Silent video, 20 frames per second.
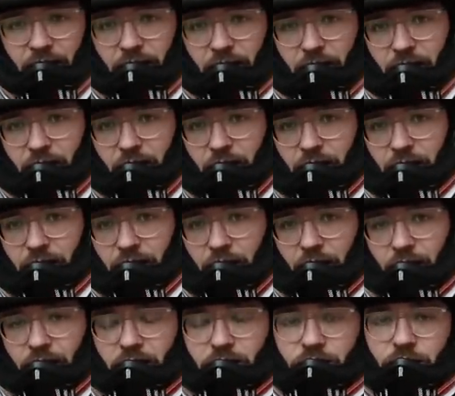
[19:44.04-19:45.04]

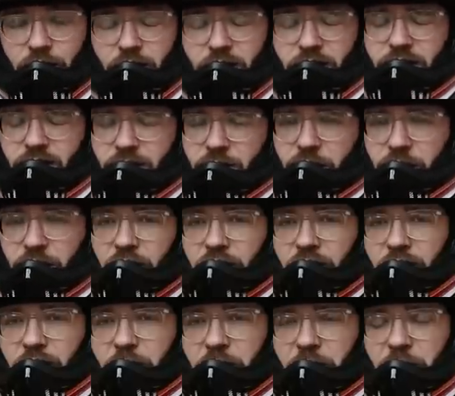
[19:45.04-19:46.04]
on this one. It's just
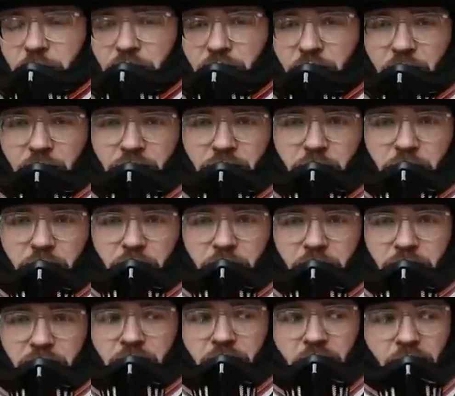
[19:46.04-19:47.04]
more a bit more comfortable,
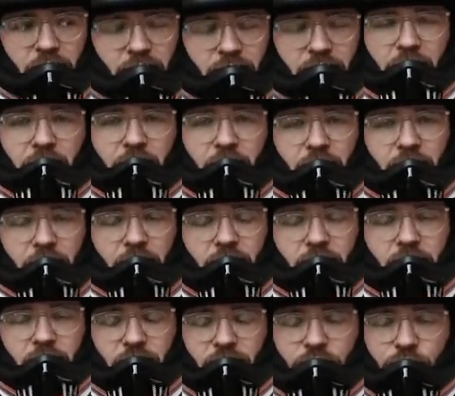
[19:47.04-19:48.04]
but yeah,
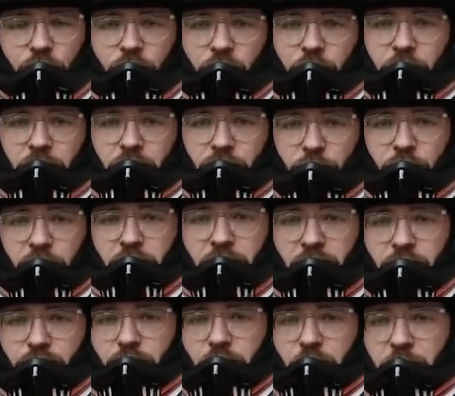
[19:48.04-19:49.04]
it gets warm. It really
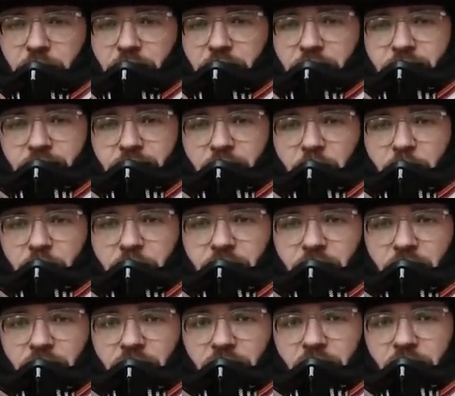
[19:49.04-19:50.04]
gets warm in this helmet.
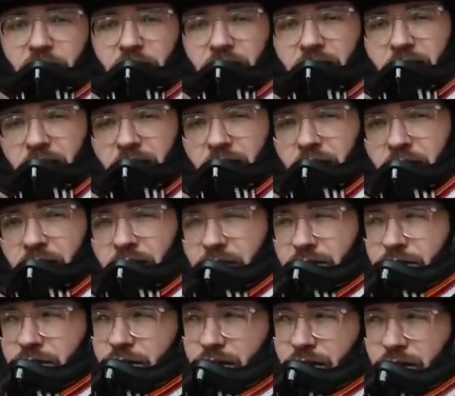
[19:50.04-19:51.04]
Definitely
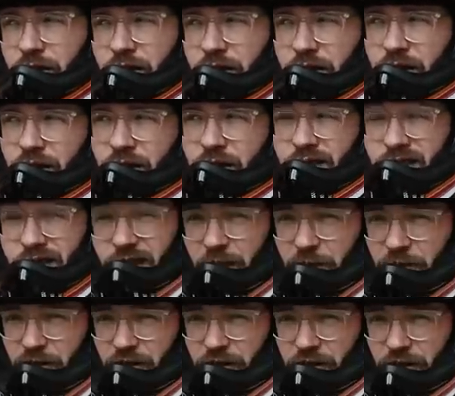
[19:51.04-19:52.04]
for
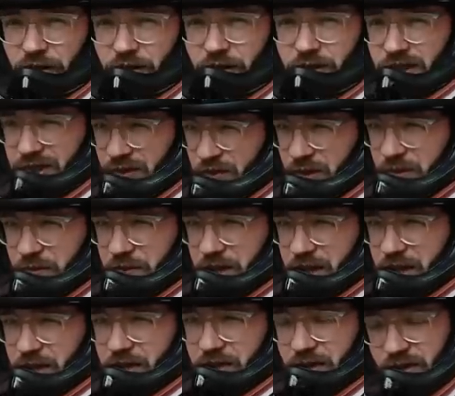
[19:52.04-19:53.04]
summer use, it would
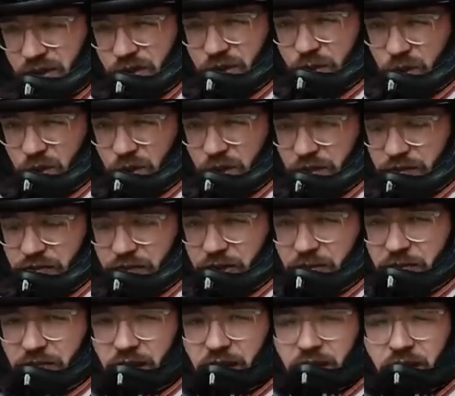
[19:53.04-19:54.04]
be too warm for
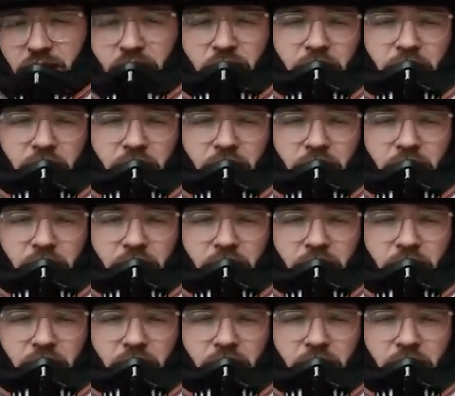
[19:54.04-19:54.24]
me.